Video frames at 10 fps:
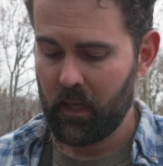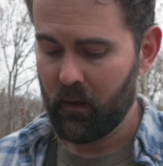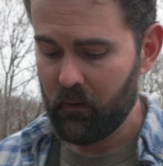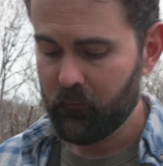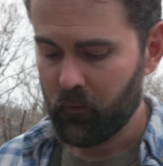
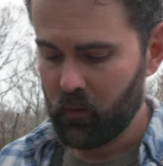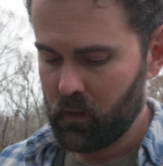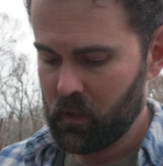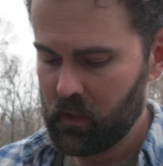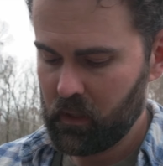However,
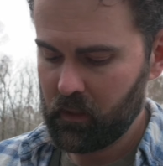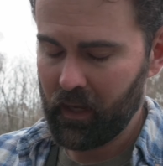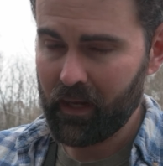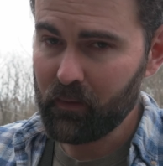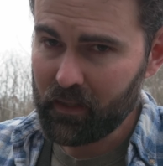
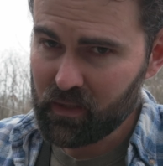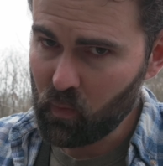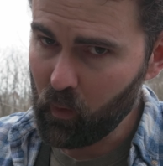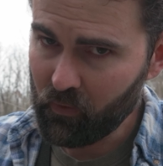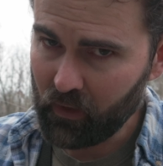I don't actually
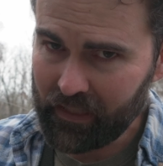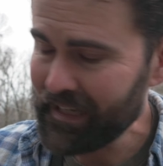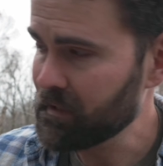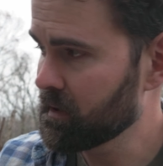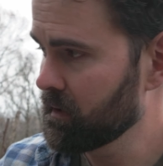want the
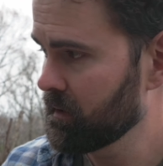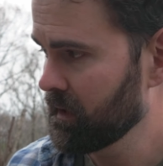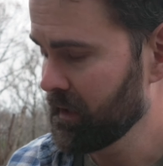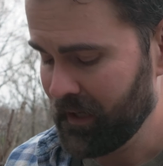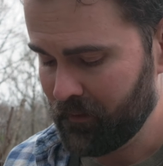light.
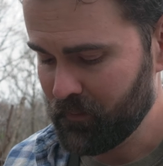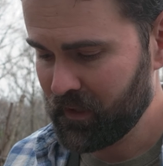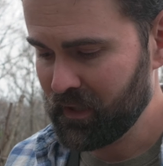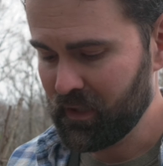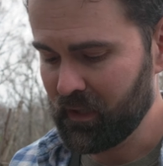I'm
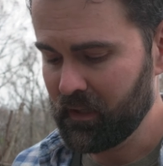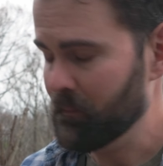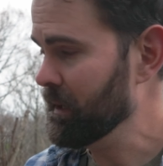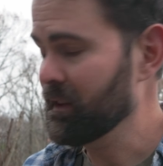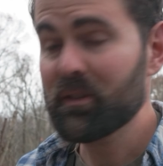not gonna,
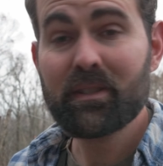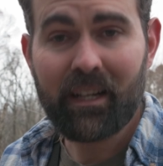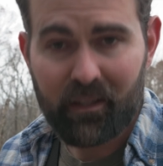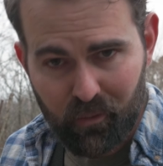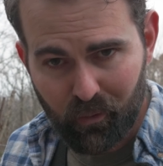it looks
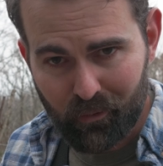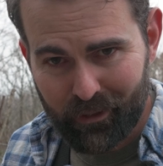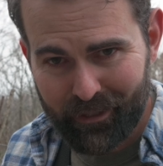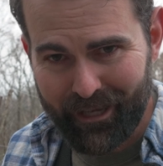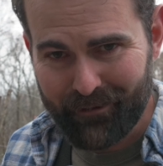kind of cool
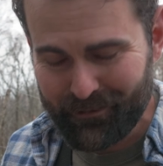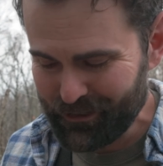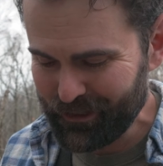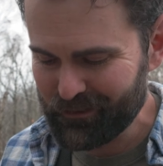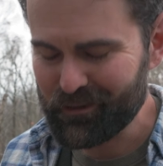when you
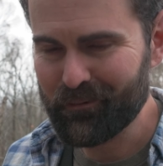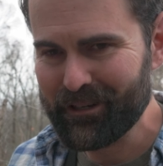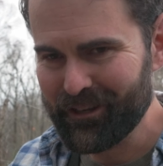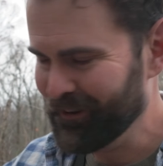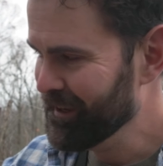look out your
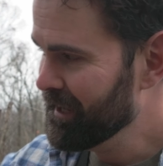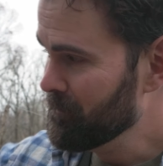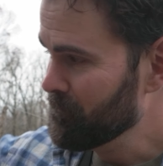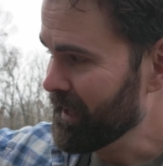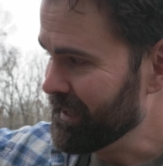window
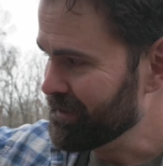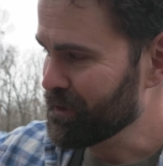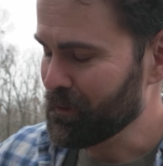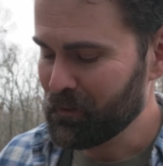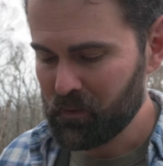and
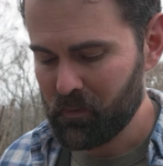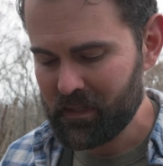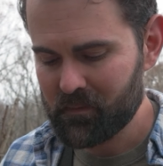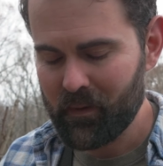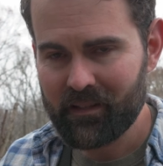your
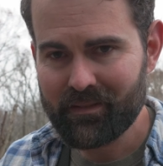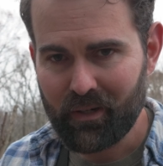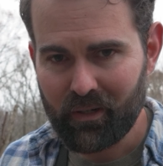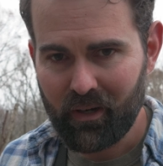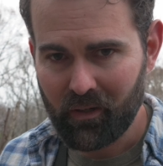raised beds
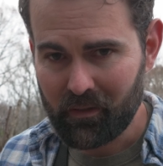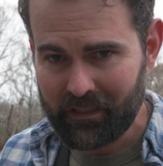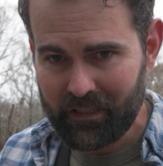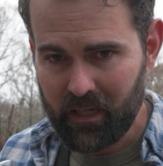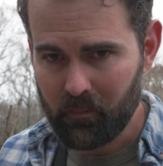are
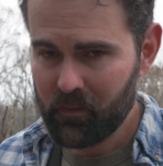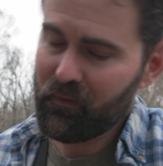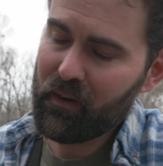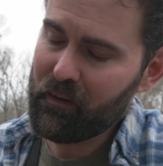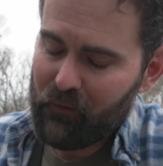lit up.
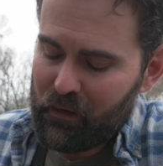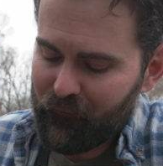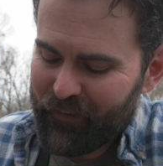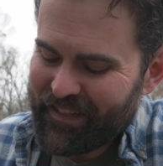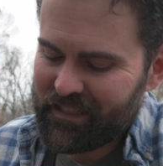Very, very
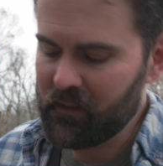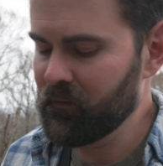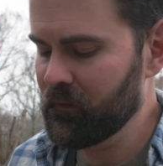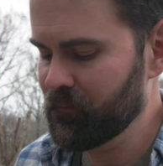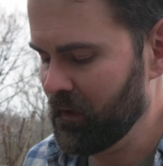
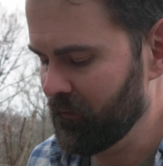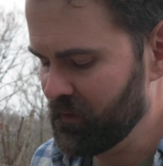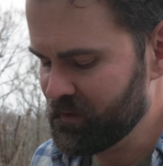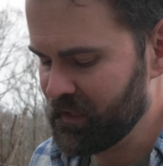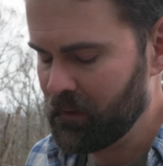festive. It
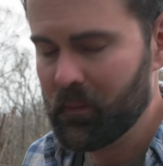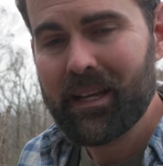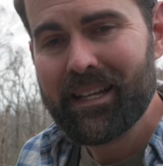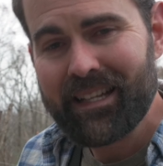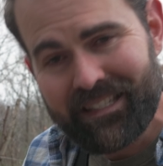feels like I'm
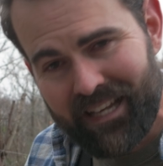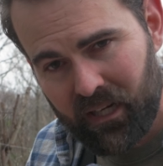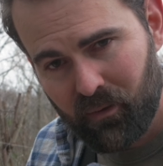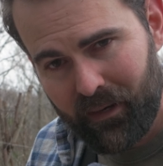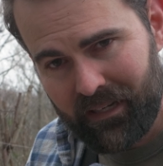
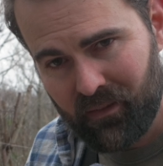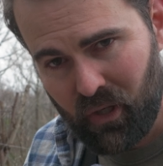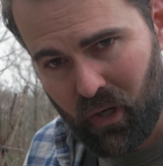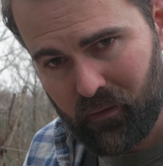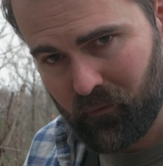decorating the
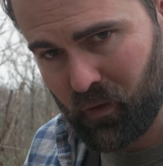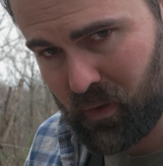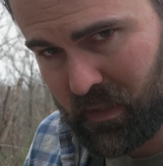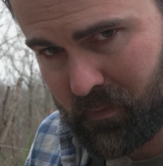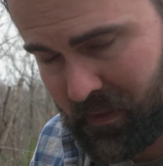garden for
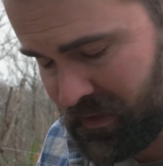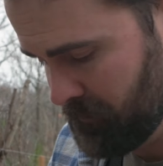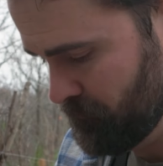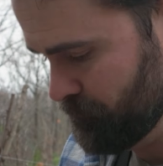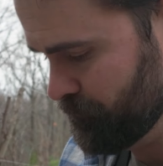Christmas.